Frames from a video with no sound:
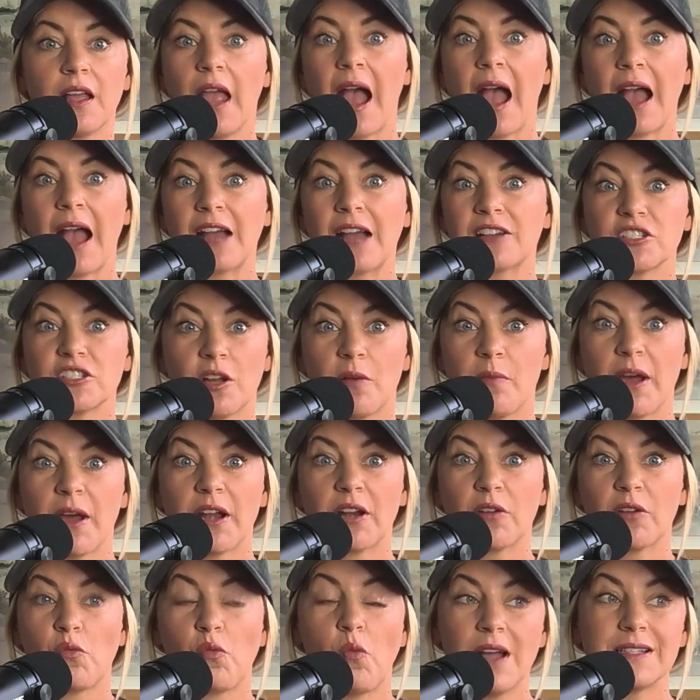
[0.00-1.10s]
Actually, no matter
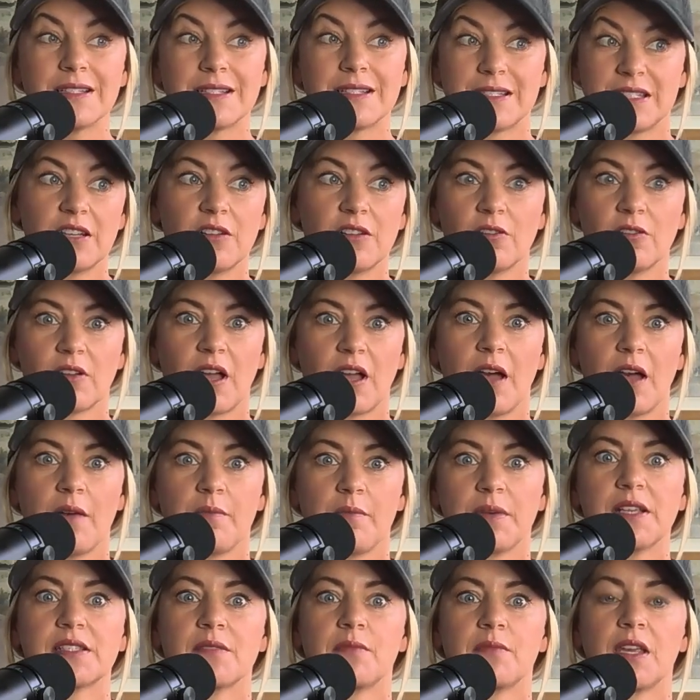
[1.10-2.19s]
what single cut
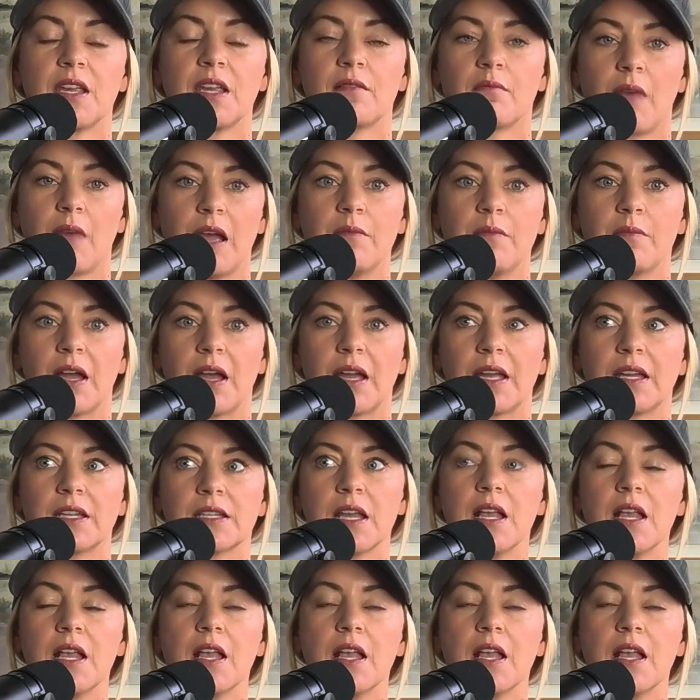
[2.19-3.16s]
piece of meat in my mind,